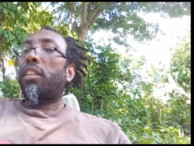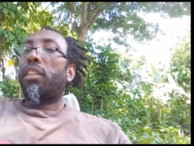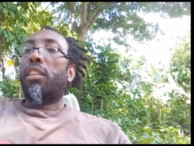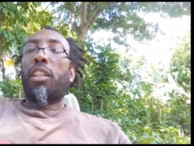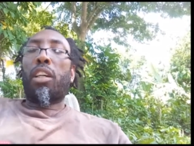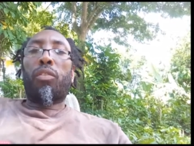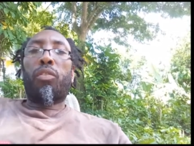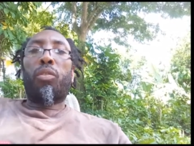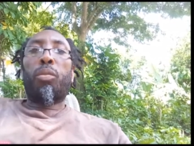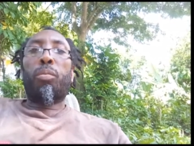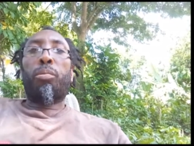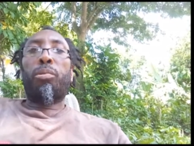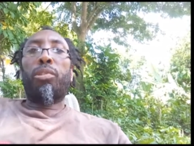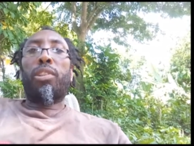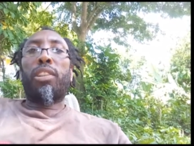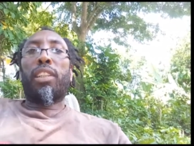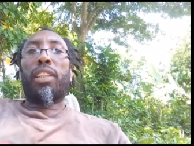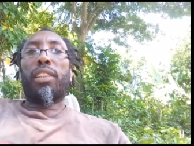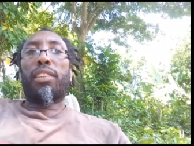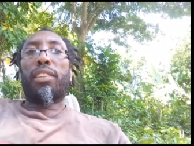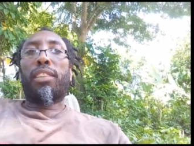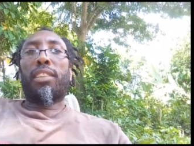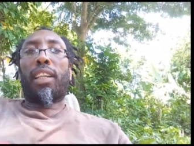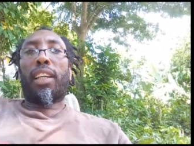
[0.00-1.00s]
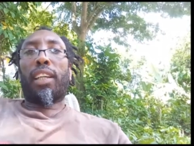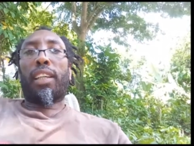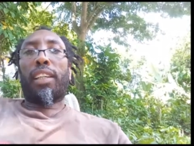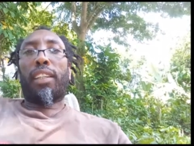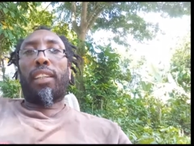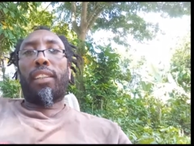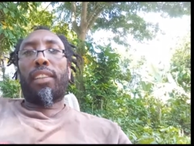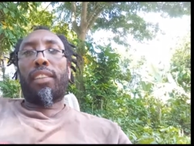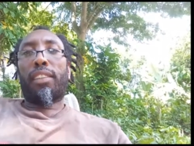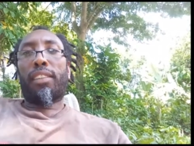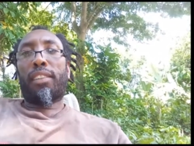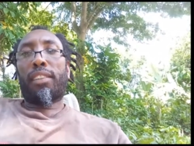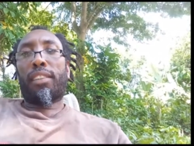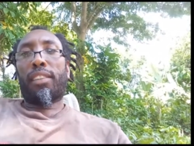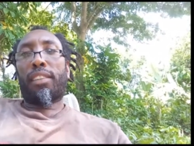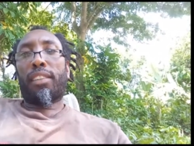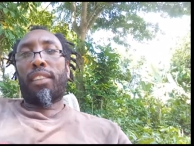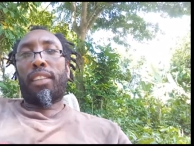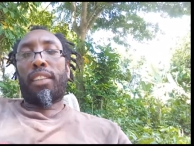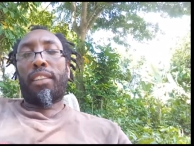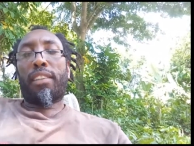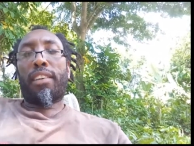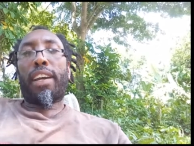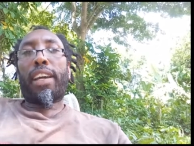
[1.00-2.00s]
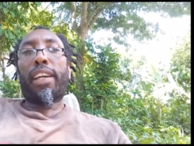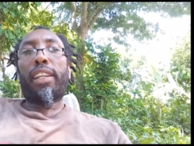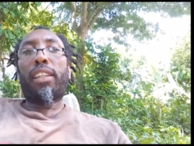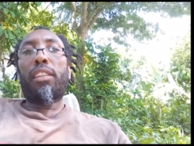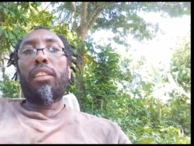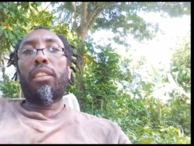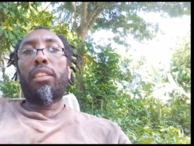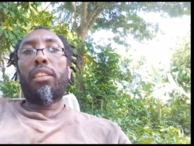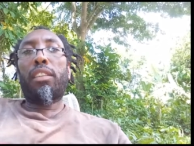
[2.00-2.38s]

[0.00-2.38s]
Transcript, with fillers: you have to put it aside. All right?